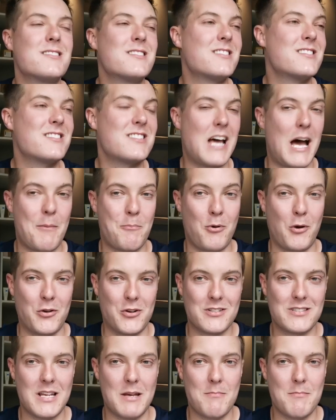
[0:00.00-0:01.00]
star
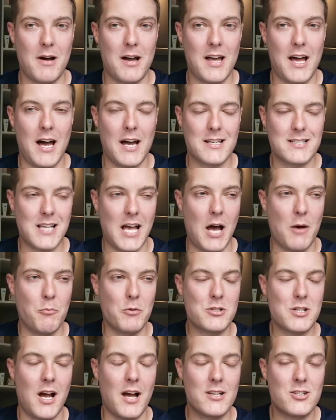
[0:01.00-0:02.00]
product in my eyes, and
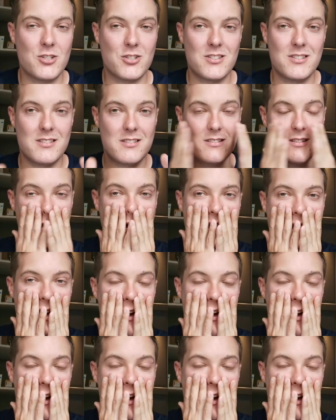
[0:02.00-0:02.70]
which I just,